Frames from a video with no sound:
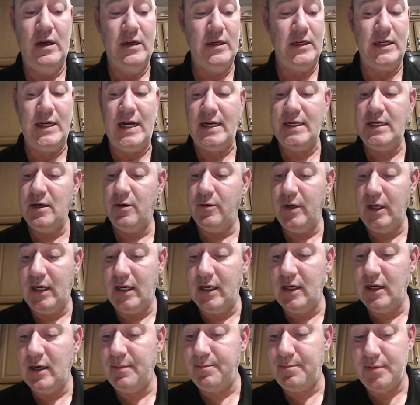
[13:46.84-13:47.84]
It's not till we
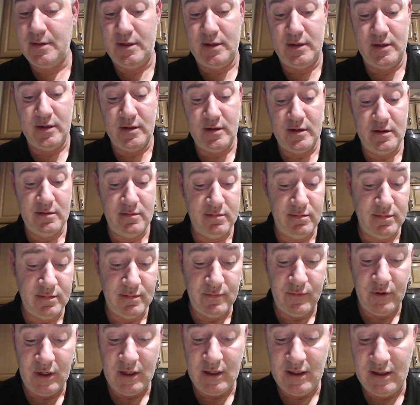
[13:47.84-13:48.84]
get up to
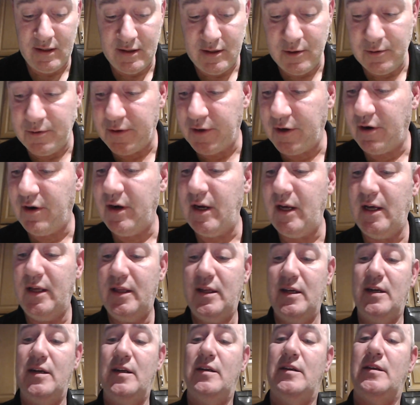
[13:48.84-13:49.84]
really 230
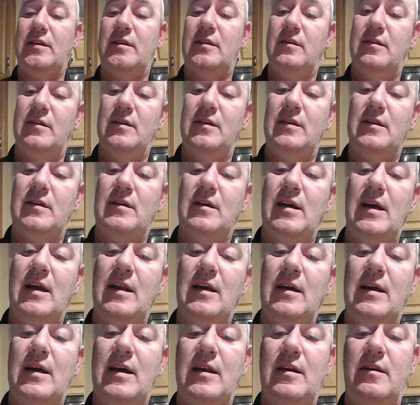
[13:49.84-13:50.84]
that it's
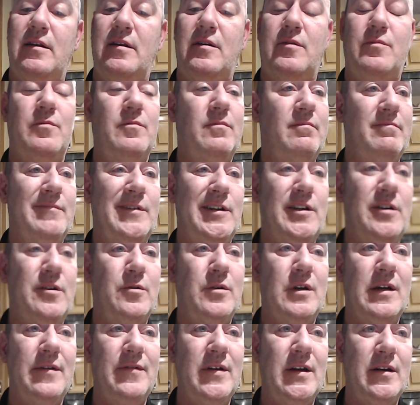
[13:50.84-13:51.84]
kind of got a little,
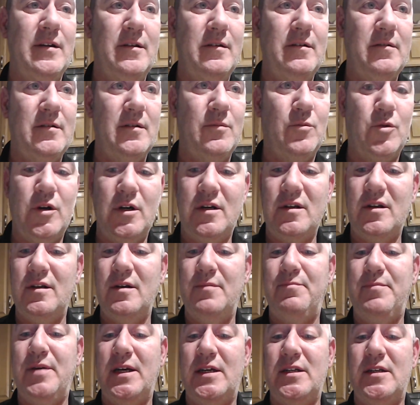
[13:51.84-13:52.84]
where I've got to do some work
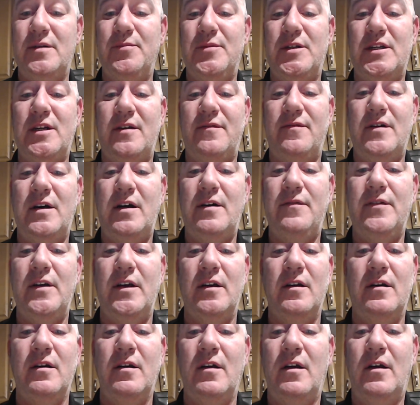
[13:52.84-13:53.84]
to pick some stuff off
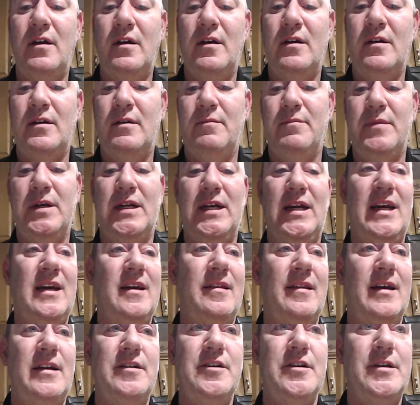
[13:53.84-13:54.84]
here. But
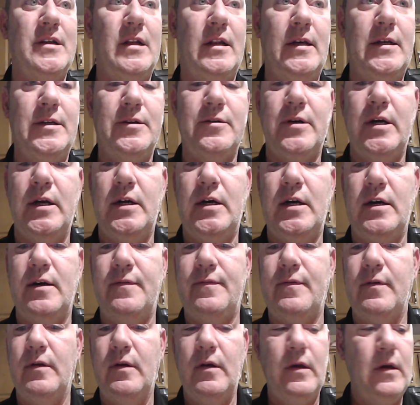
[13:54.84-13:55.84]
again, that just cleans right
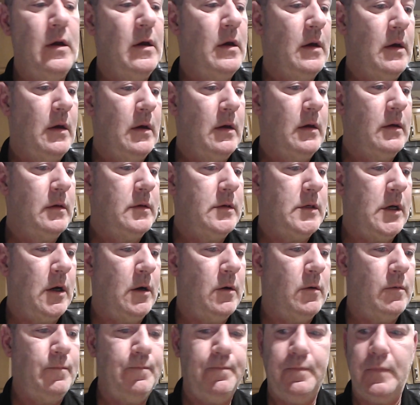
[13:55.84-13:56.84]
off.
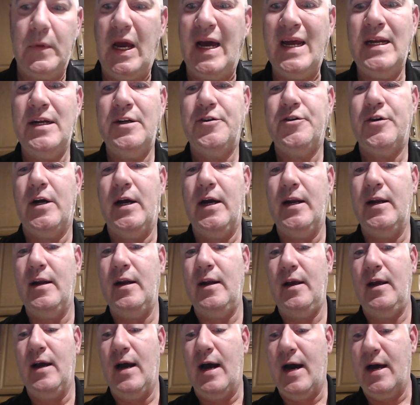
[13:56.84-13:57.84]
So I didn't try it
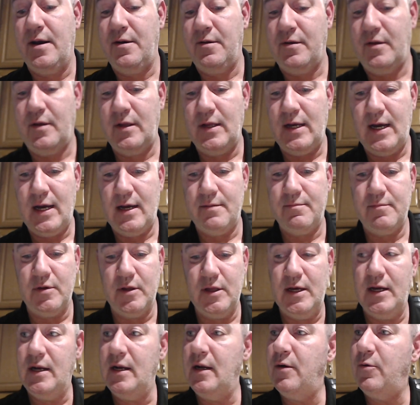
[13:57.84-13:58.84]
any hotter than that.
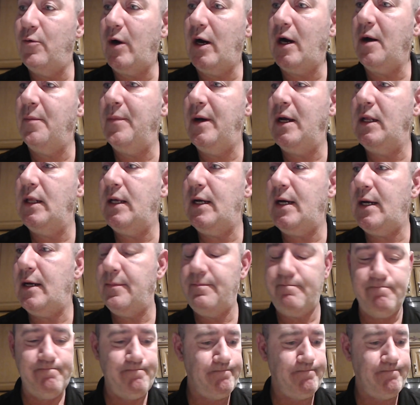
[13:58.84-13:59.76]
They didn't recommend that.